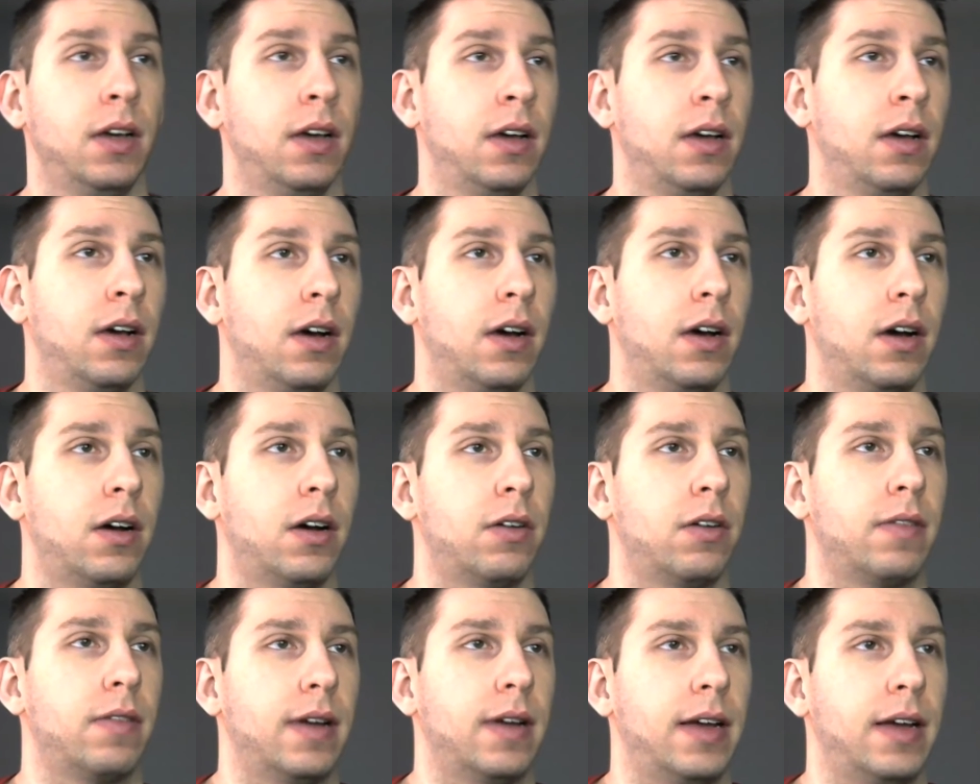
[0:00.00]
All
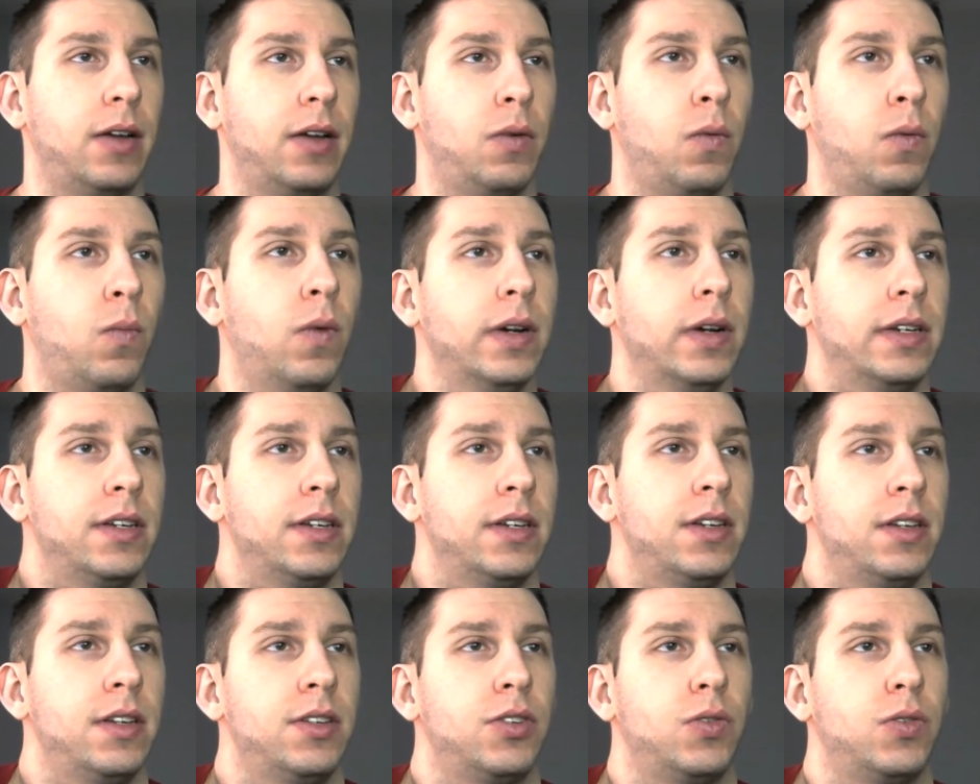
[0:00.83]
right, what
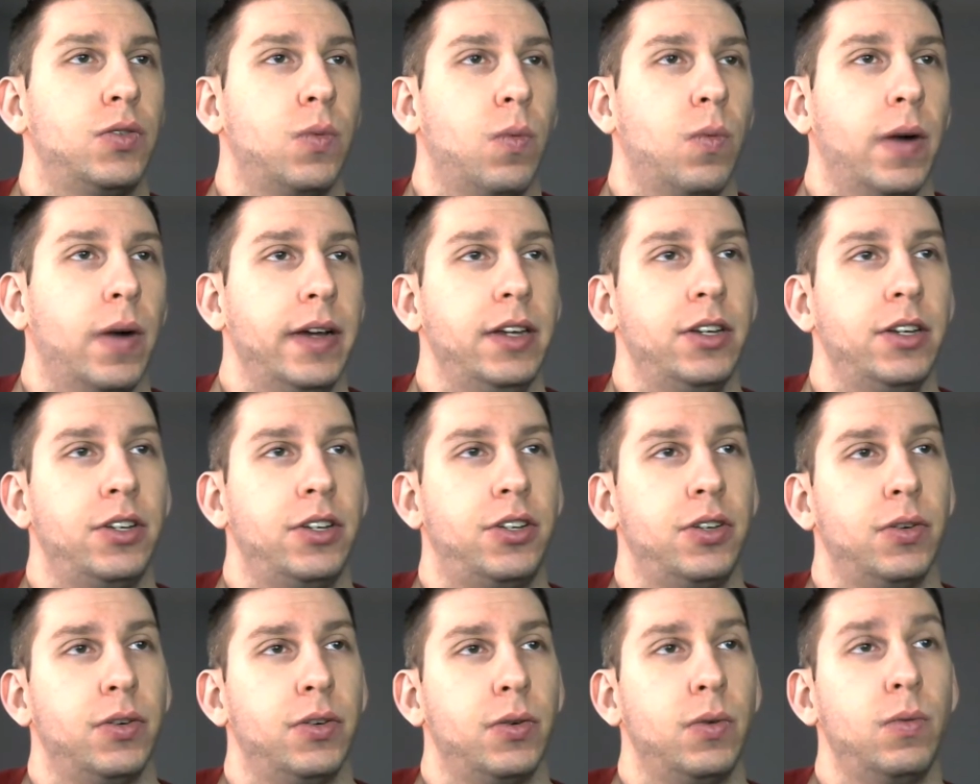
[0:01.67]
does Dwight
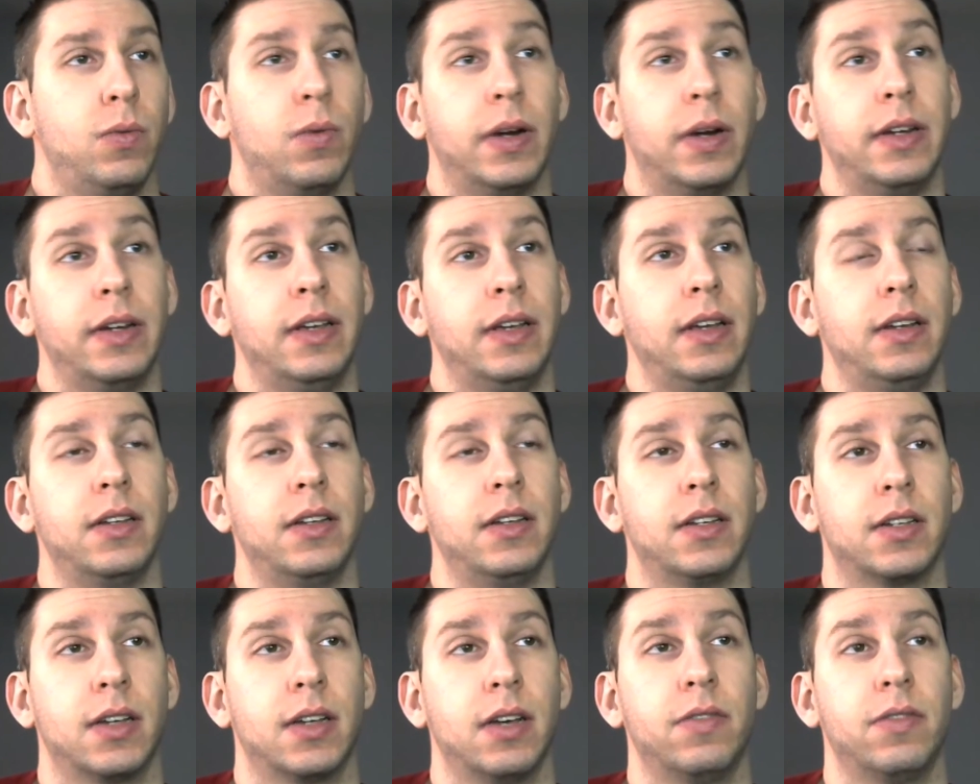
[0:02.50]
do when he
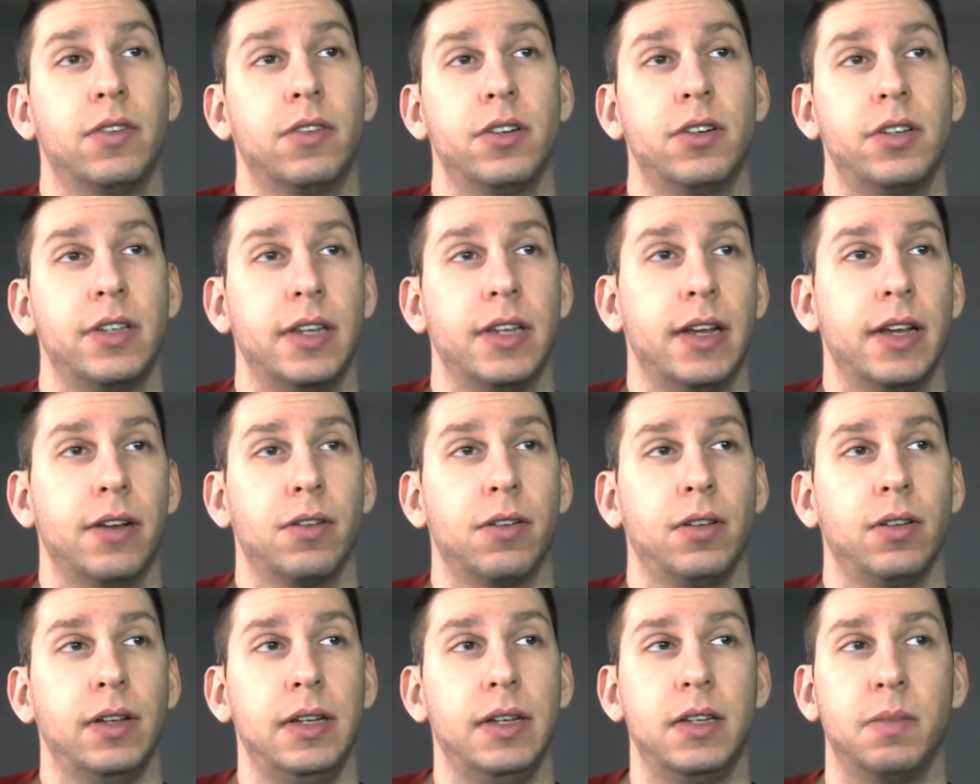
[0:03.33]
discovers
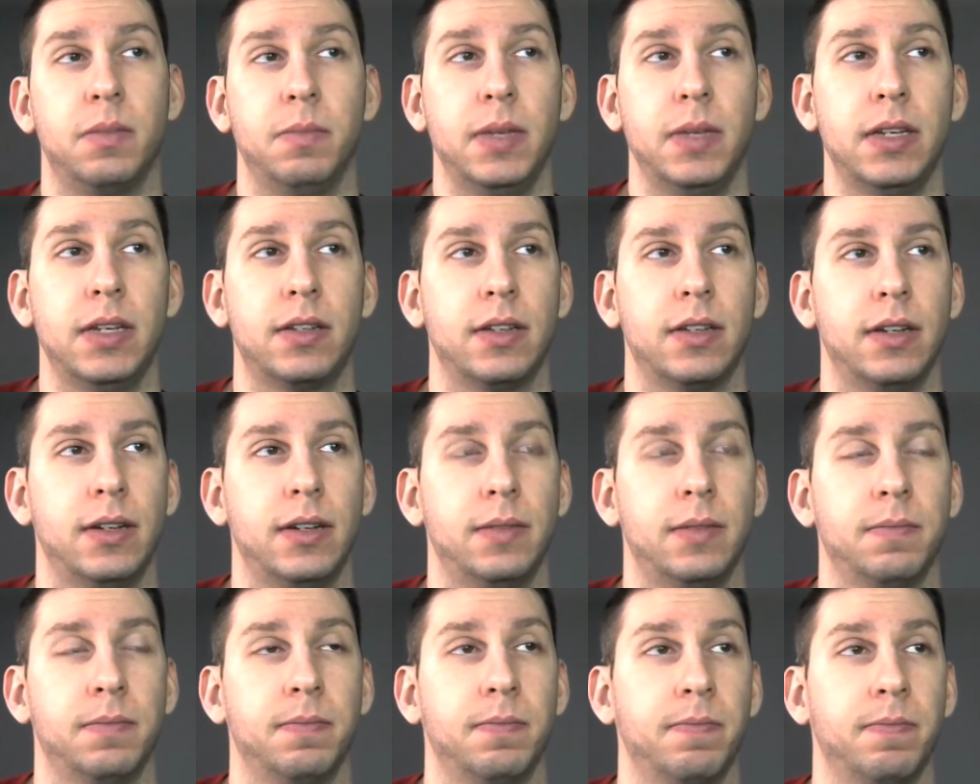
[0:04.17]
Daryl is missing?
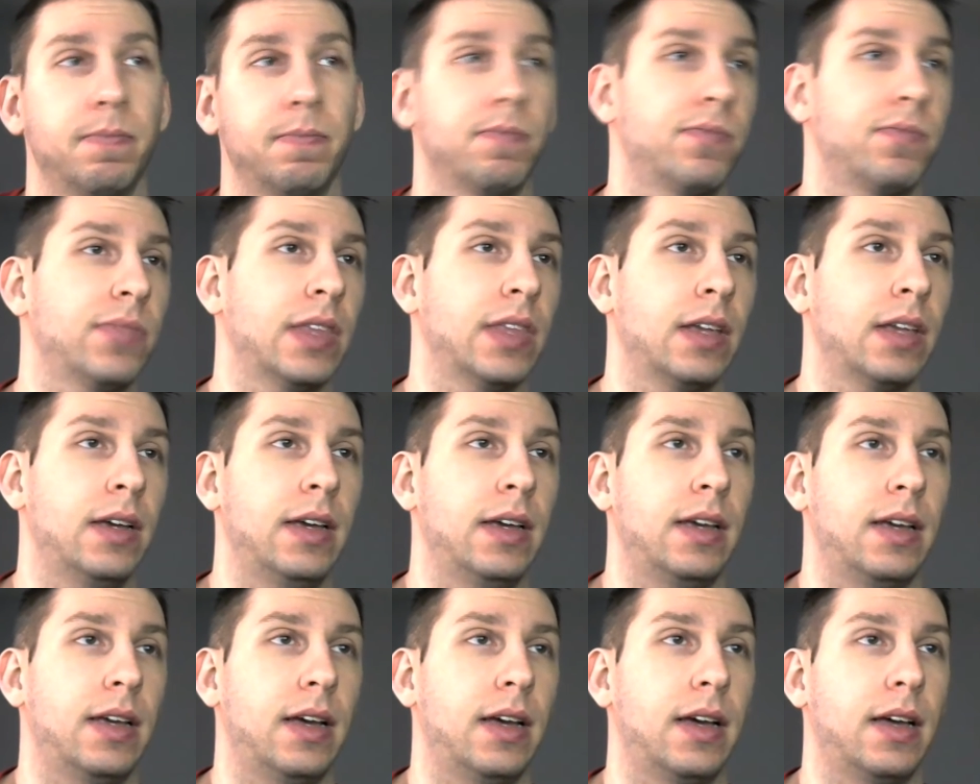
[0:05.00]

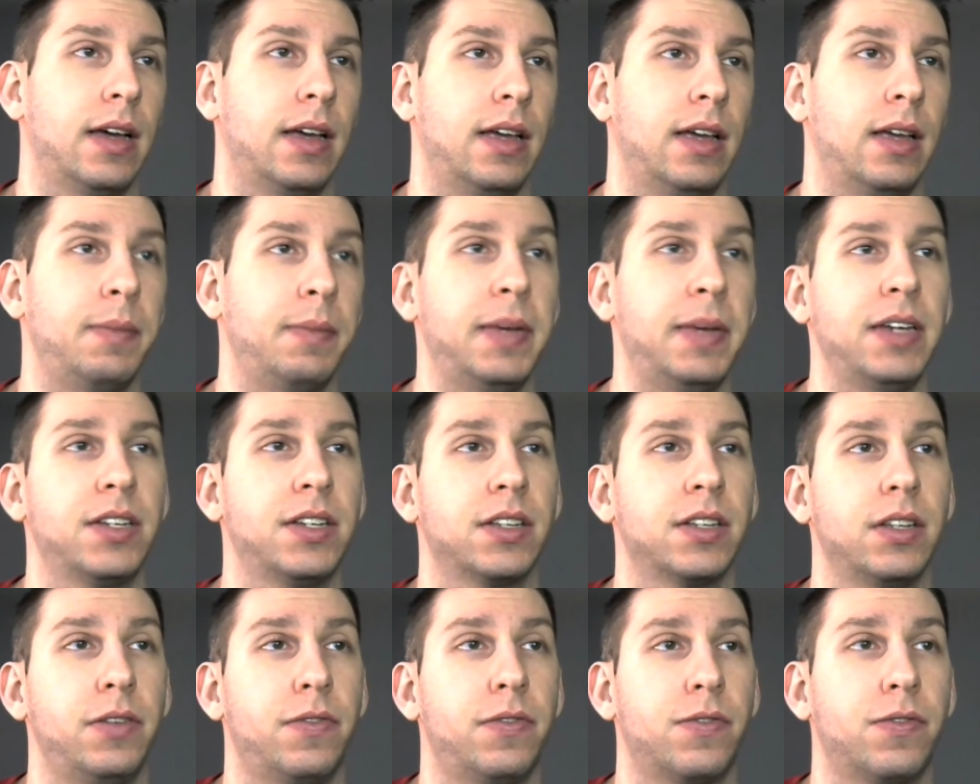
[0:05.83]
He
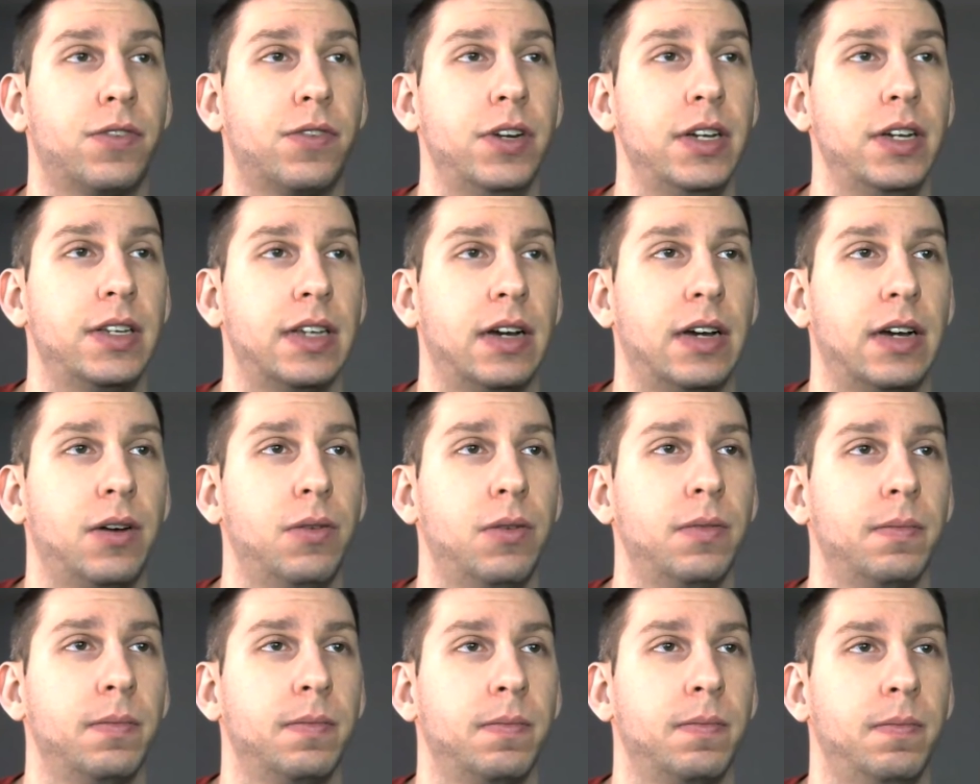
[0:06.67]
basically freaks out,
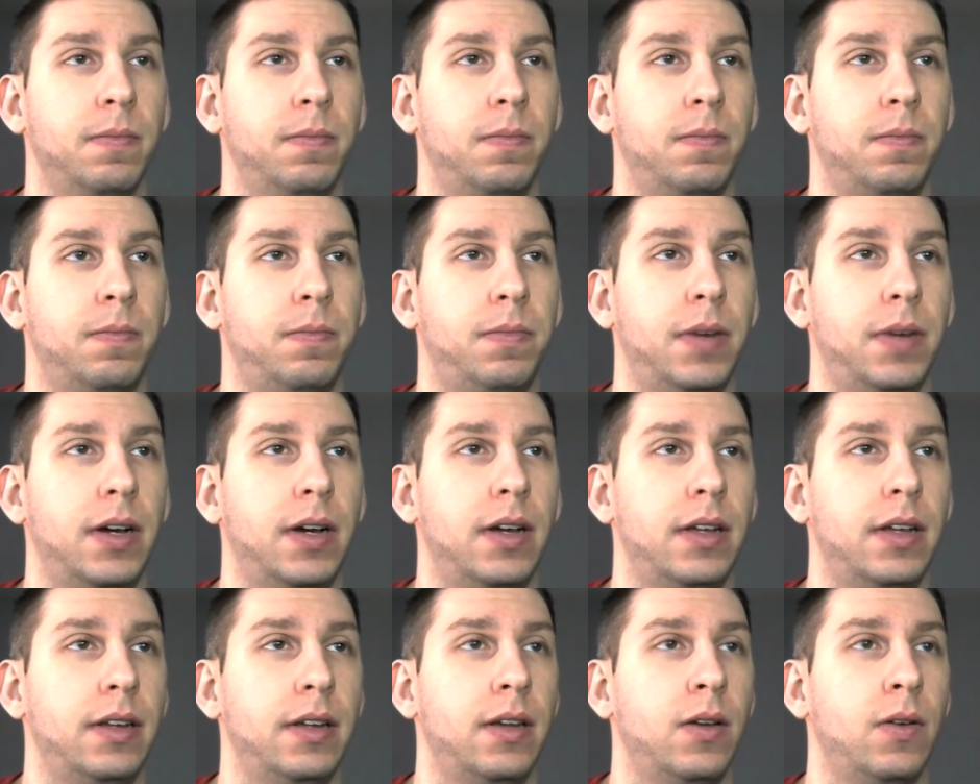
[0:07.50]

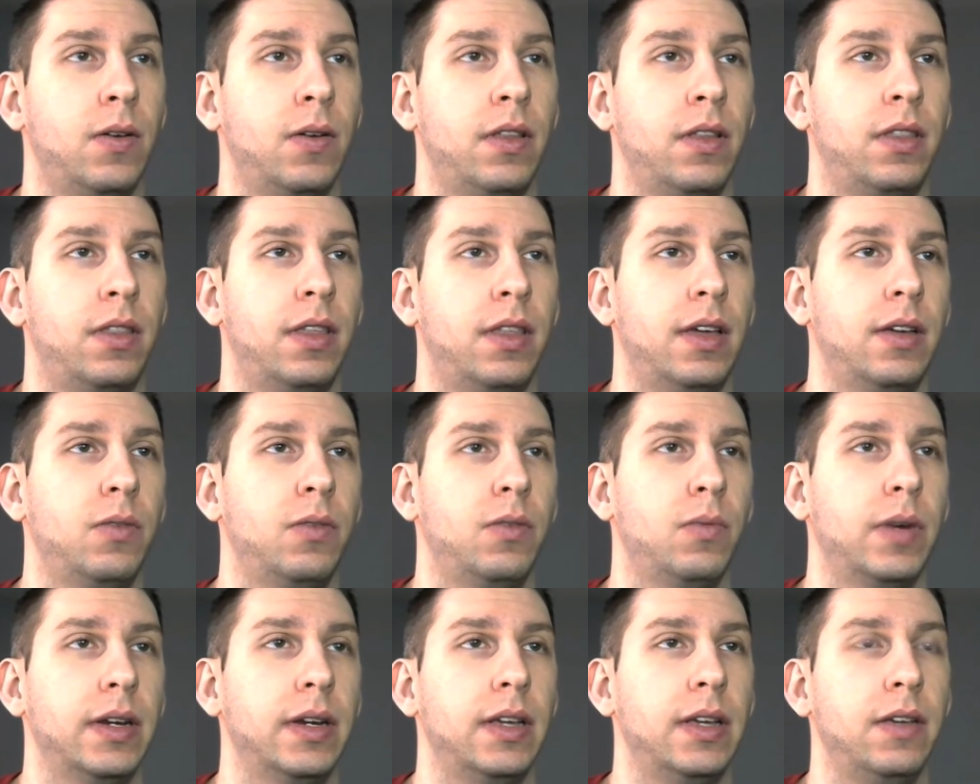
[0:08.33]
but then
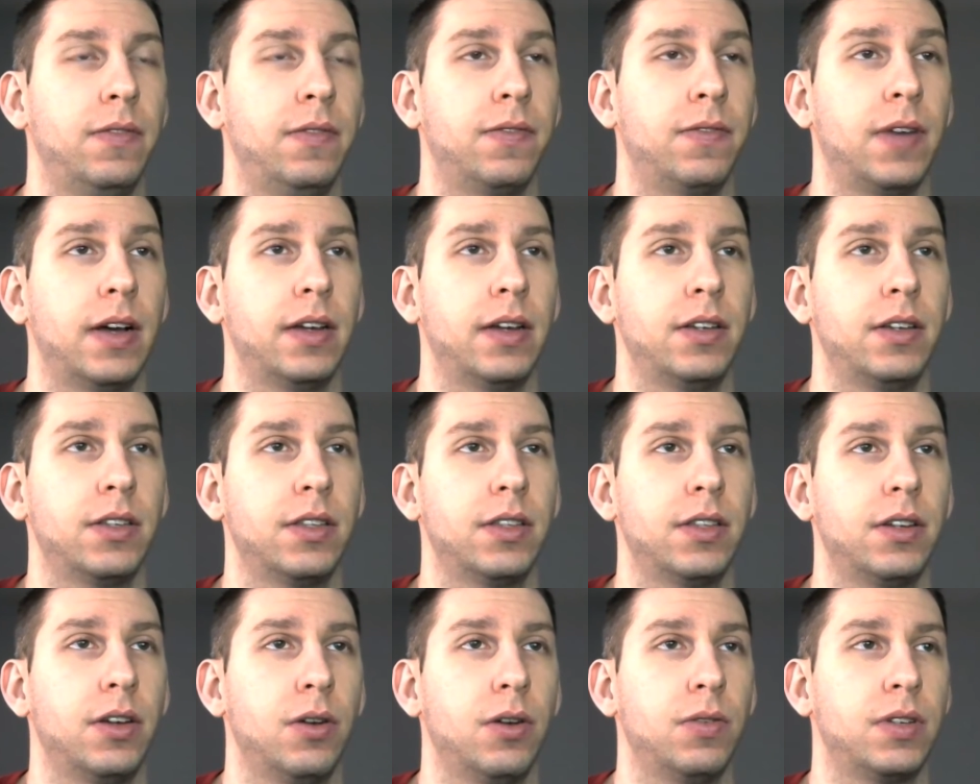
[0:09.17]
when he finds the
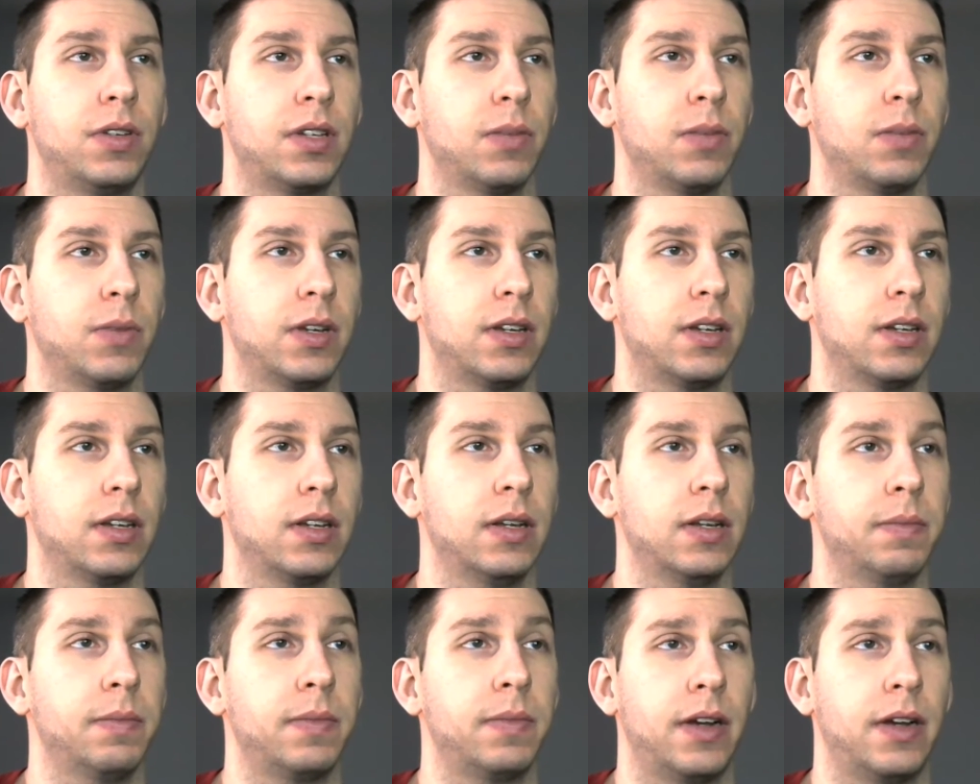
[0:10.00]
note someone
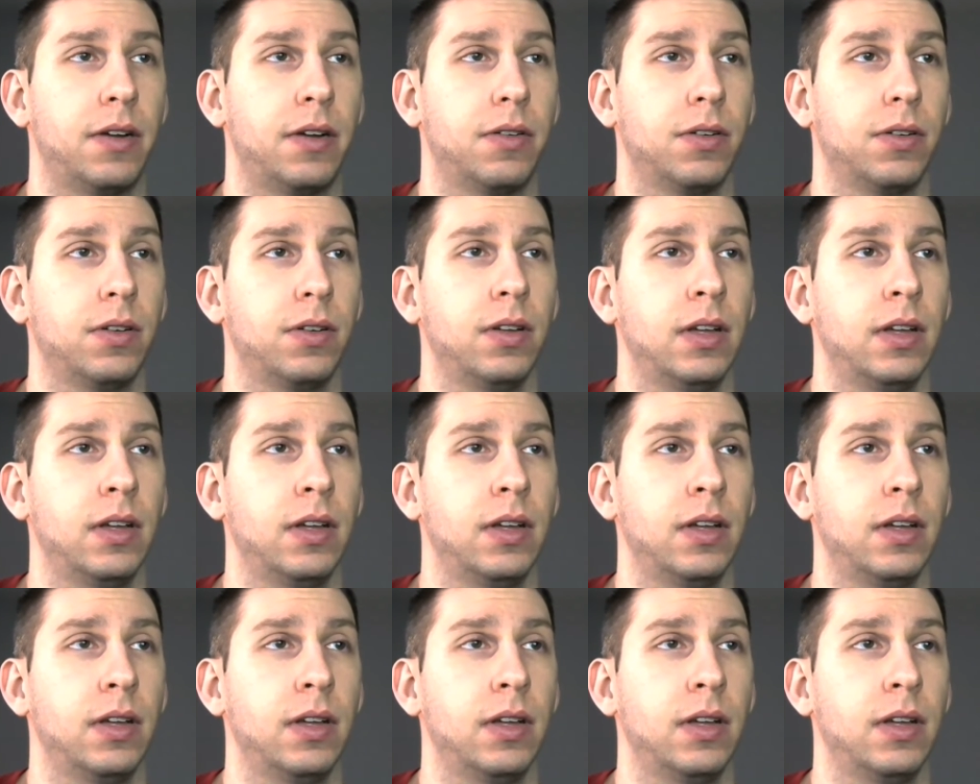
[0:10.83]
slipped Daryl